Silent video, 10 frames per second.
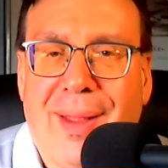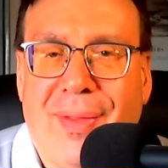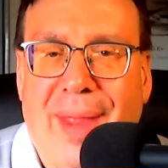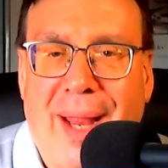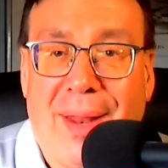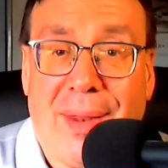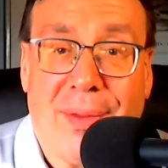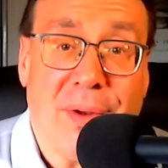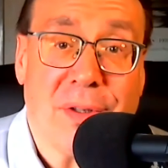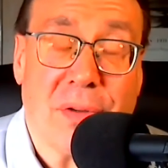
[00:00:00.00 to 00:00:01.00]
that
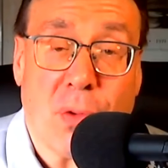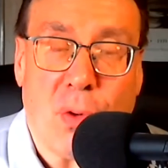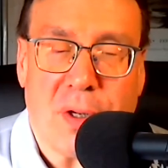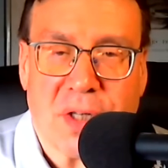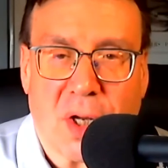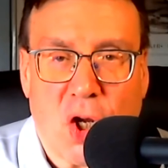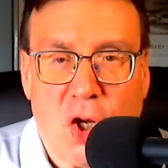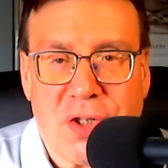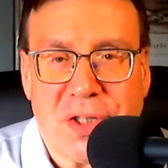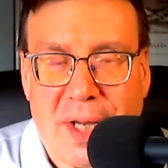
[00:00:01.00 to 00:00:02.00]
there's, of course,
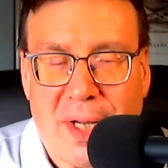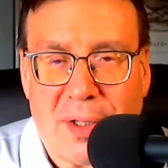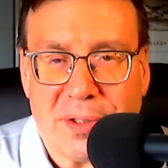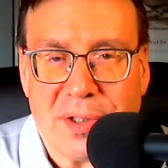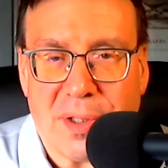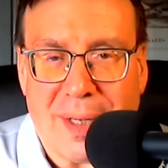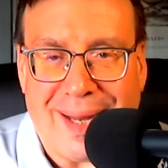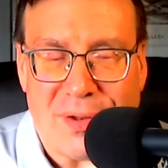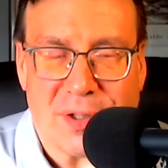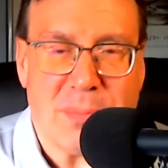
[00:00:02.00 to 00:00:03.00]
good sales
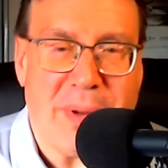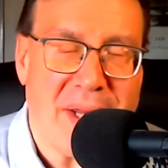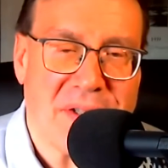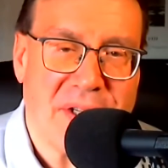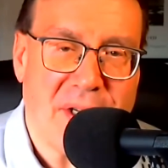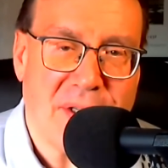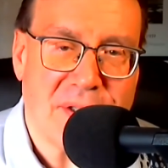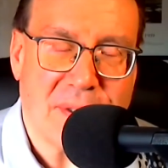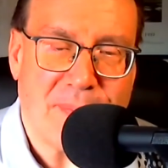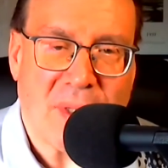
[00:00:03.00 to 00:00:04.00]
and there's bad sales.